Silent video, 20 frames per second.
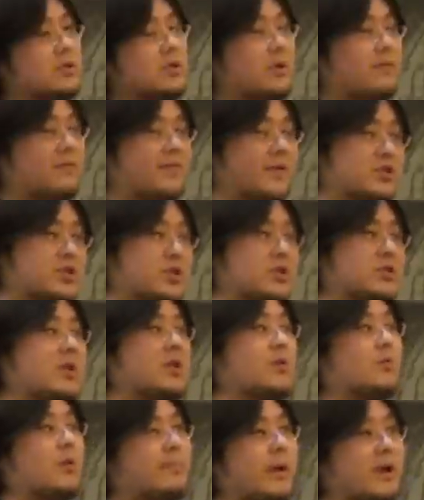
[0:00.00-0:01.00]
you know, Fajr,
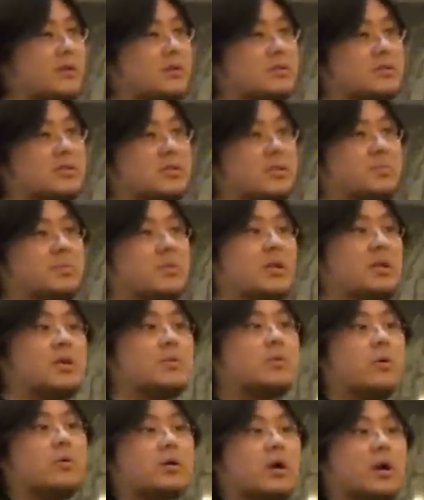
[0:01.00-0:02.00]
then he went back to sleep, then
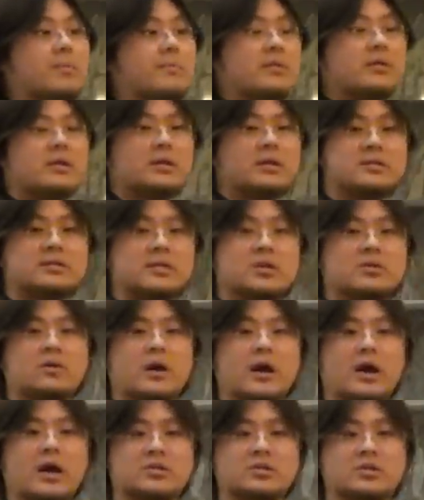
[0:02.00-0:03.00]
he woke up and then he said to
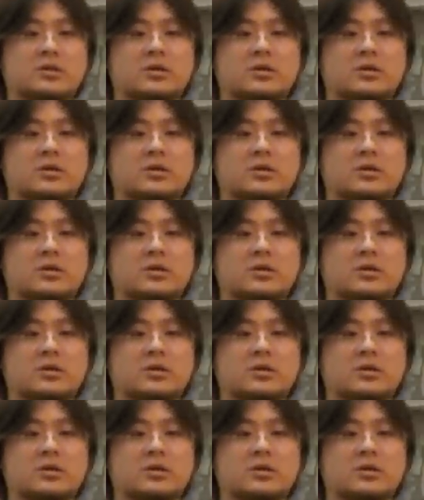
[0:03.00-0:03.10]
Aisha